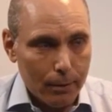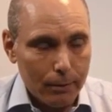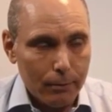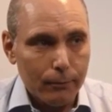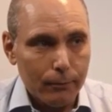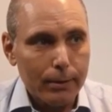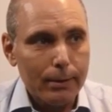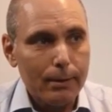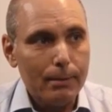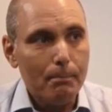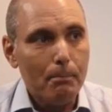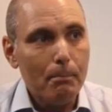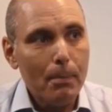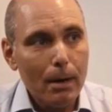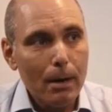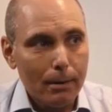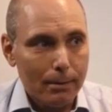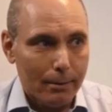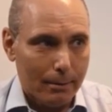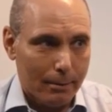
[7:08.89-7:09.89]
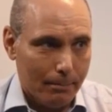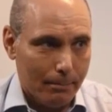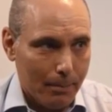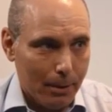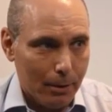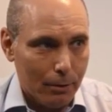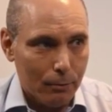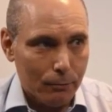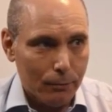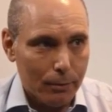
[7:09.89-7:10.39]
It's already marked as a
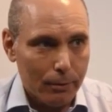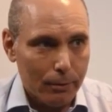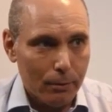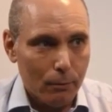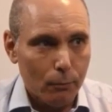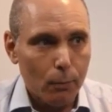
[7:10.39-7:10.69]
major issue.